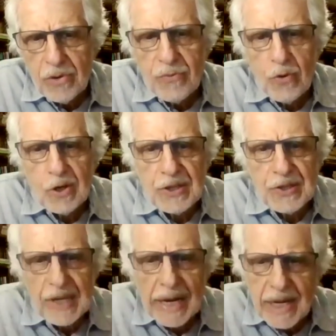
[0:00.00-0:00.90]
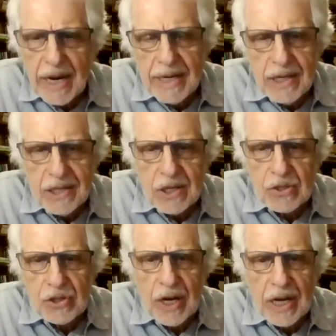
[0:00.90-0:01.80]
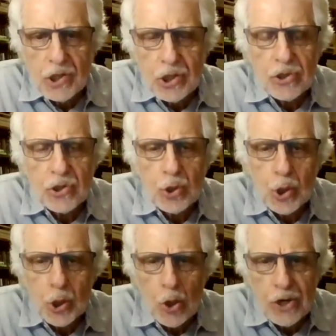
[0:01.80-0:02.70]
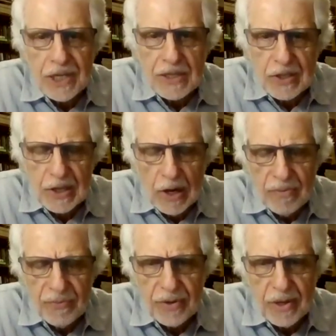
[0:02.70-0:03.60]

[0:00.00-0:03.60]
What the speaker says: for the psychotic construction to show itself.